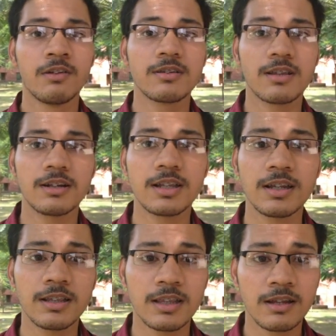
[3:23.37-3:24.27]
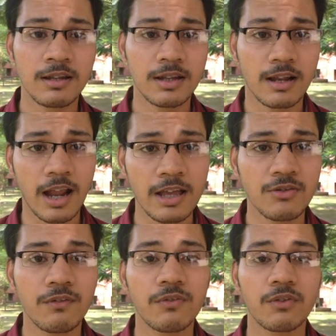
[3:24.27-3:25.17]
resulted in the
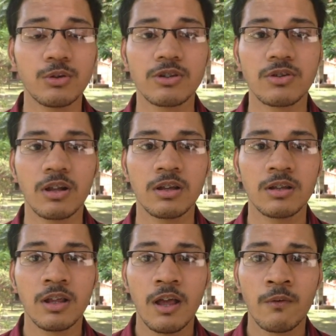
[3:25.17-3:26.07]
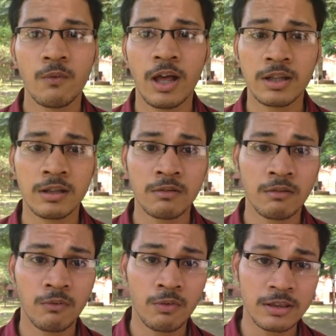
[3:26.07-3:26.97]
rise of US dollar, and
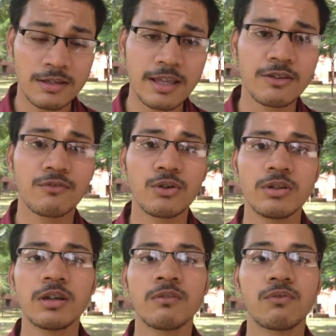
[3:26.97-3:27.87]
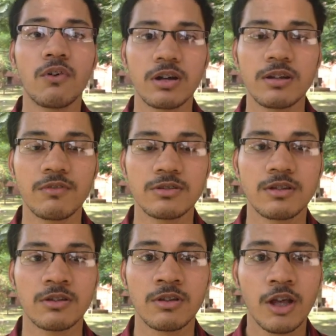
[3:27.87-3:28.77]
this has viewed the foreign
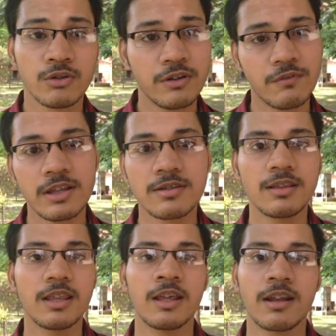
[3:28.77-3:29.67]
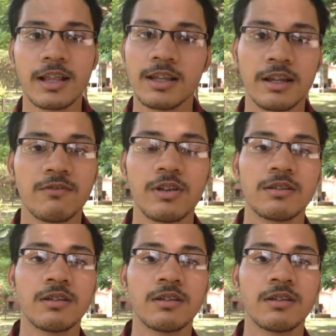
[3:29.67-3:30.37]
investors to invest in there rather than